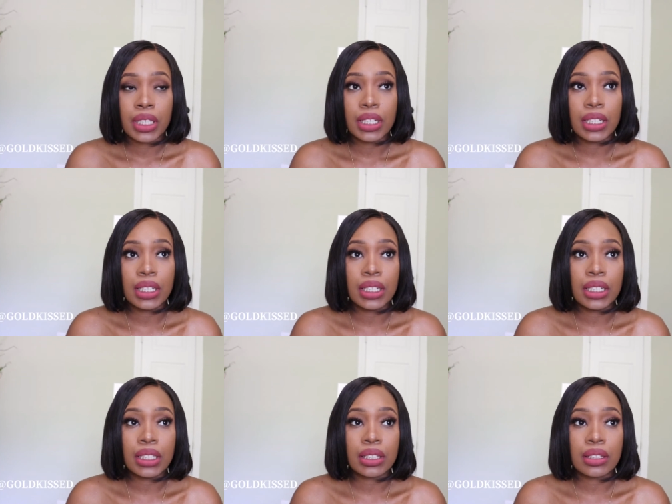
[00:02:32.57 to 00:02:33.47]

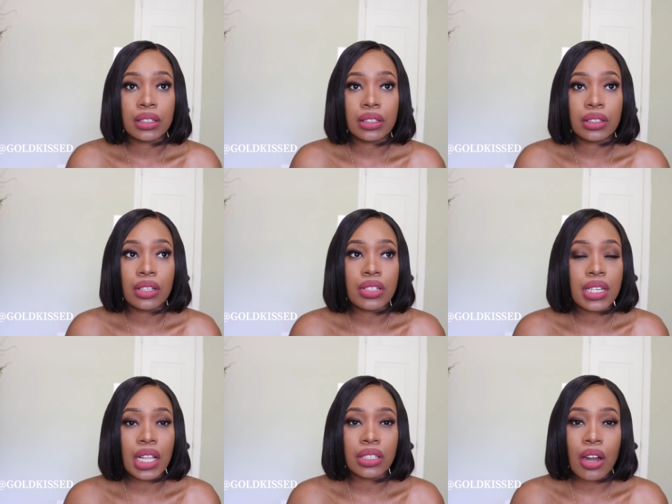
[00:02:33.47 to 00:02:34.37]
a
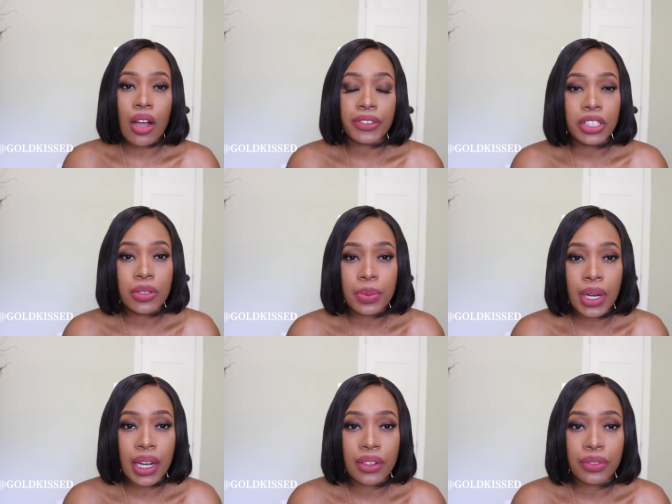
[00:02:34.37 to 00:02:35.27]
$30 off
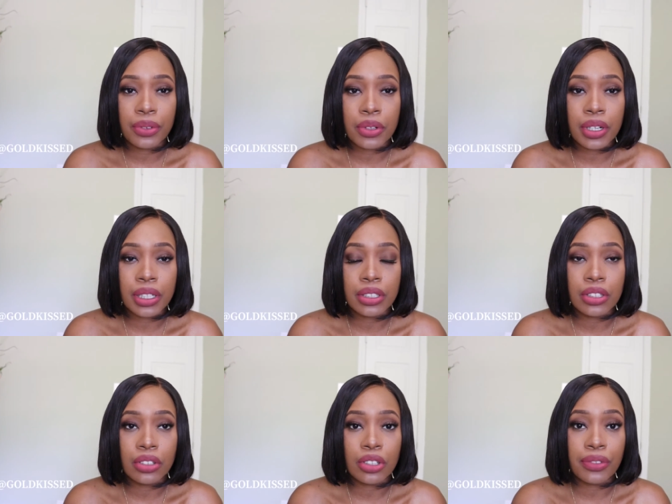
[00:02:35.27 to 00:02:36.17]
coupon for,
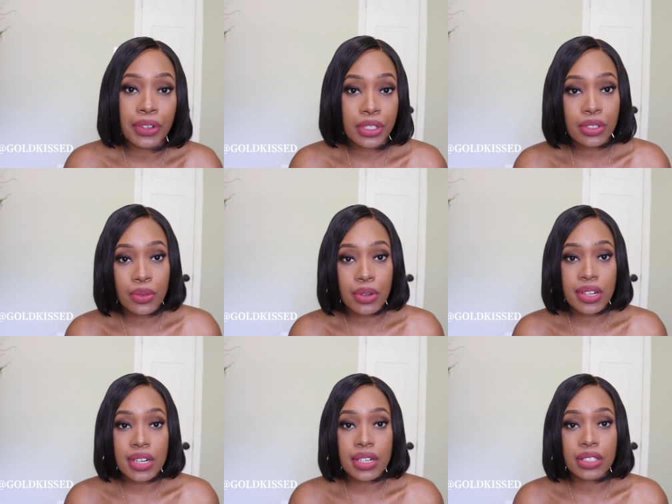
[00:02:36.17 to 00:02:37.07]
your first
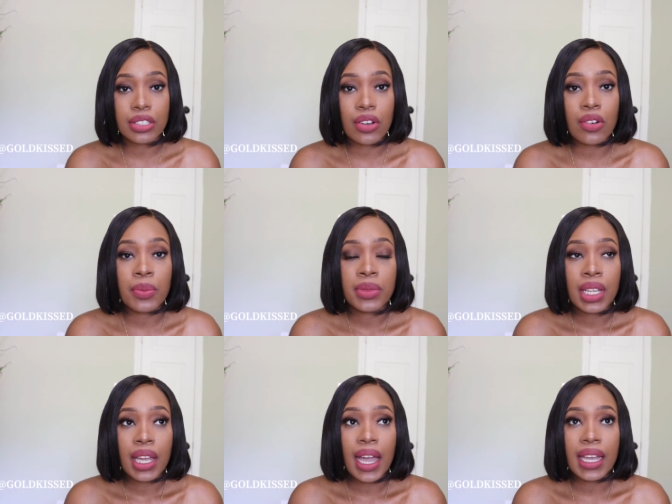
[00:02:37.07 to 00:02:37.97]
order. So
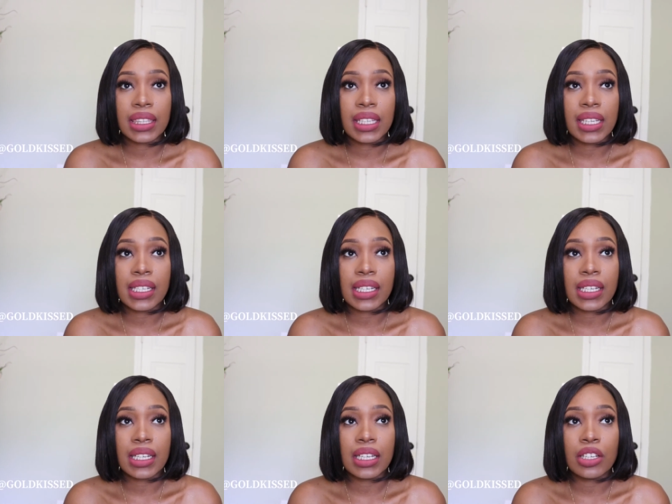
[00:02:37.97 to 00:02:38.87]
I think
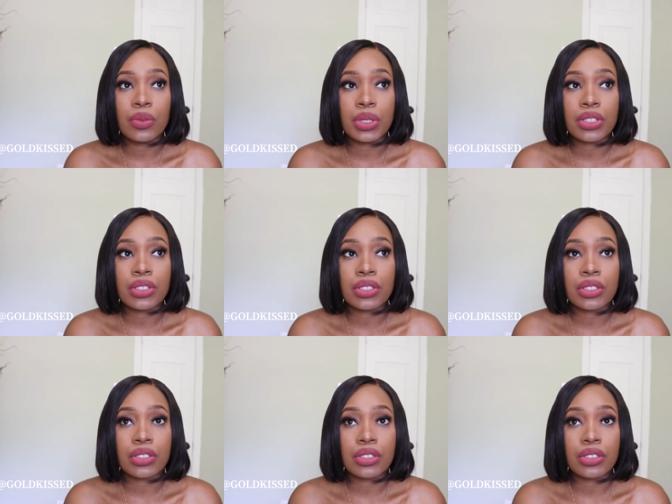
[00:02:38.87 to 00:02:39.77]
it
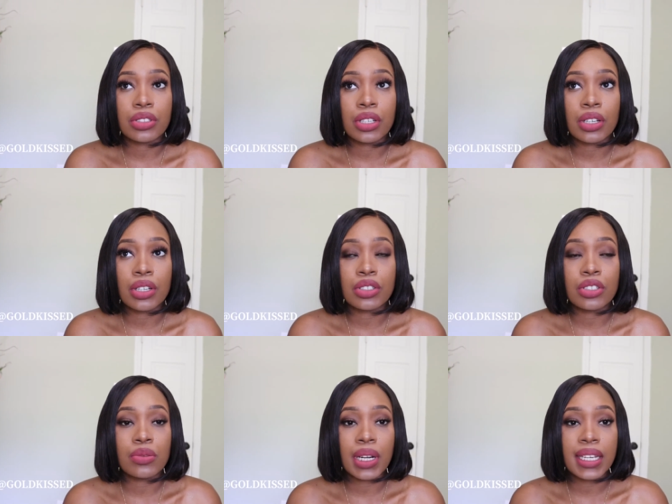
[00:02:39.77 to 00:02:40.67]
was
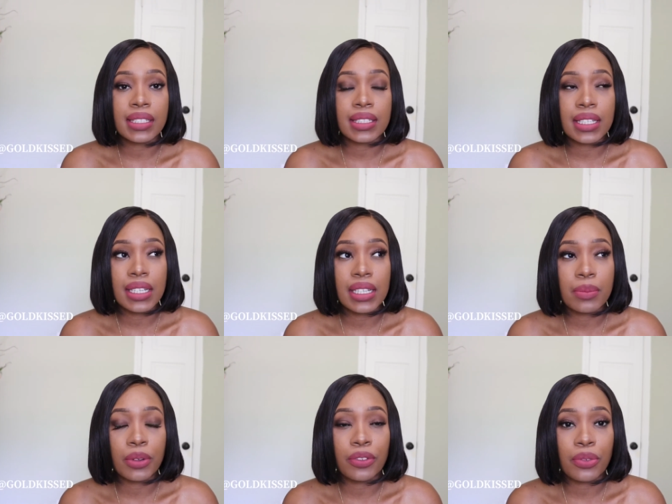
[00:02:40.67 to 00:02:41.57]

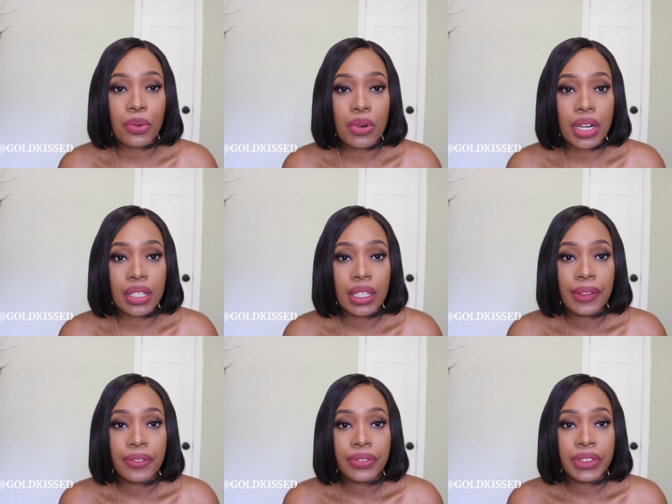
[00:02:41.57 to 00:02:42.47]
$219 before
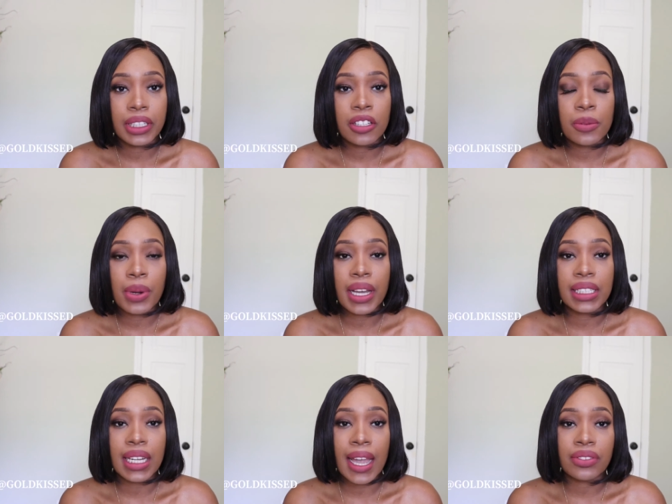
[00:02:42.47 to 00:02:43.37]
the coupon,
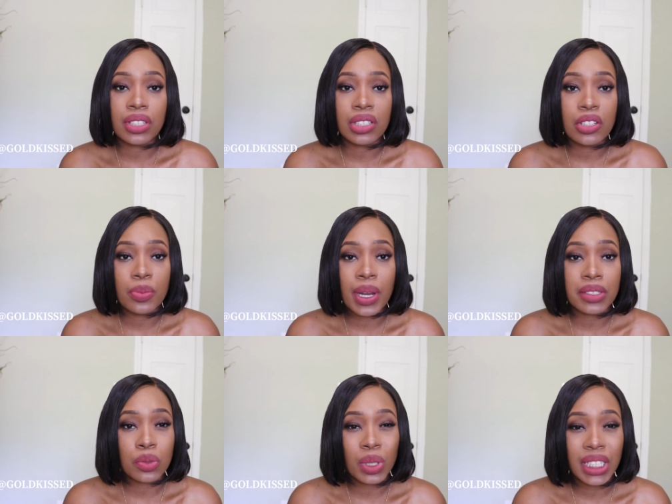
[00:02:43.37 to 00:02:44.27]
and after the coupon
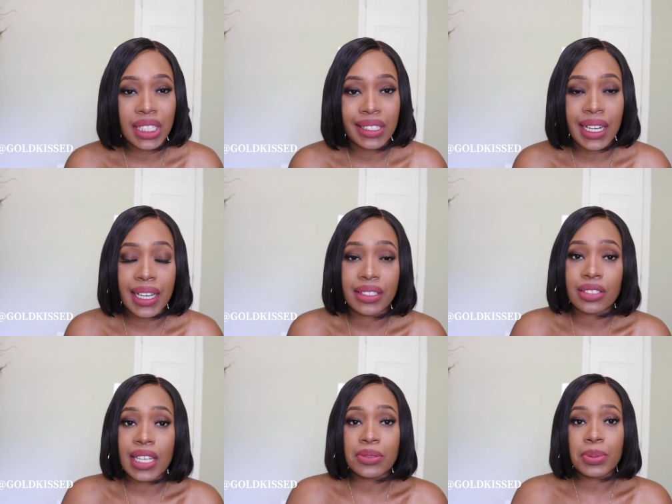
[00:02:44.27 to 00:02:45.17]
is $189.
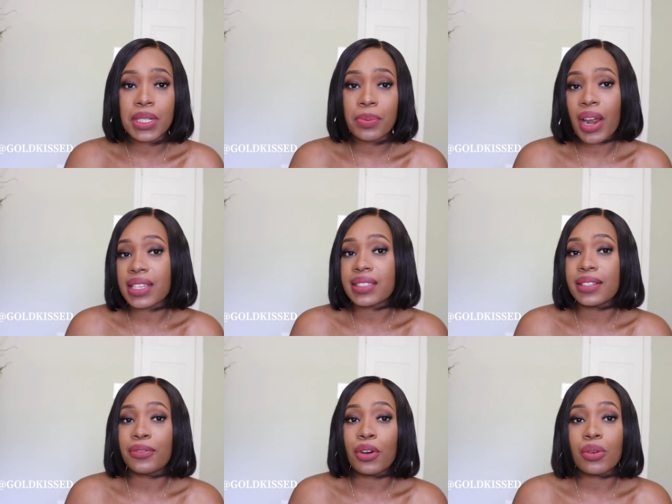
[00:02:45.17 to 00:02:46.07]
So that's pretty
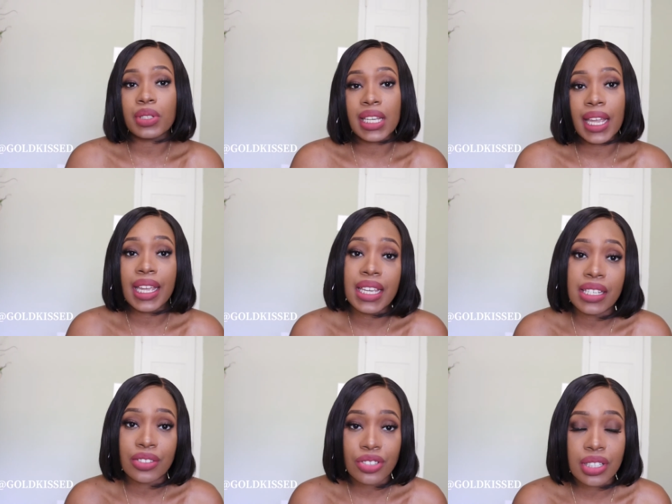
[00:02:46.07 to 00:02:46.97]
pricey for only 8
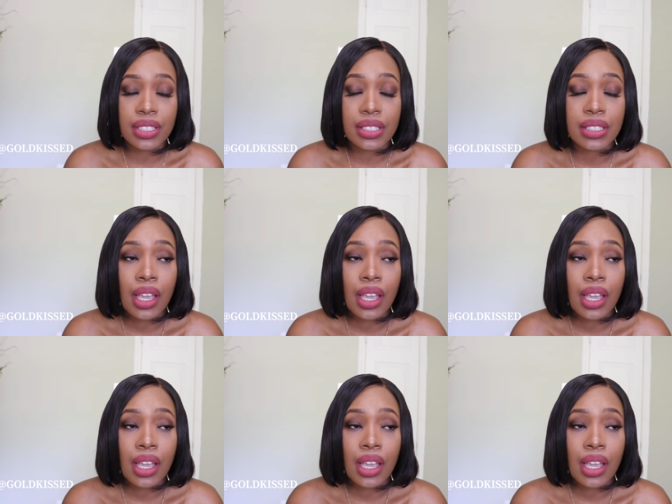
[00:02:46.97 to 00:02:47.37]
inches.